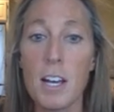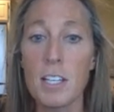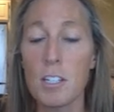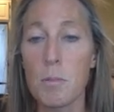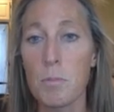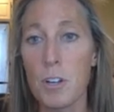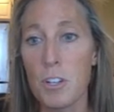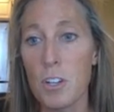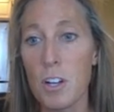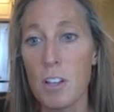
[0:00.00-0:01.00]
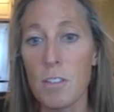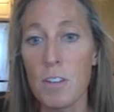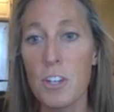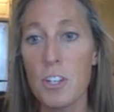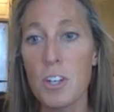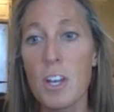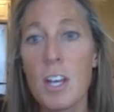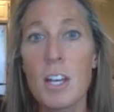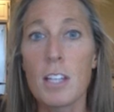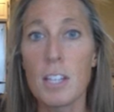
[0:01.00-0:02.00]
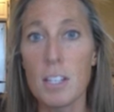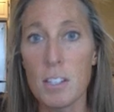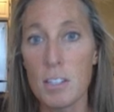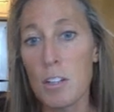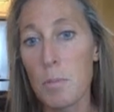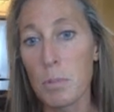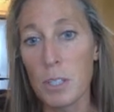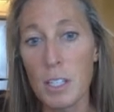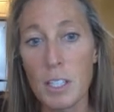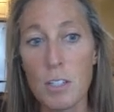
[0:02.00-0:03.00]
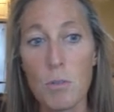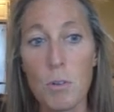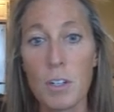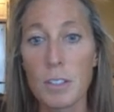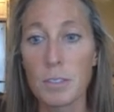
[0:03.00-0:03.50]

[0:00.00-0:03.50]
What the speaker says: ice compression, and elevation unless it is completely torn.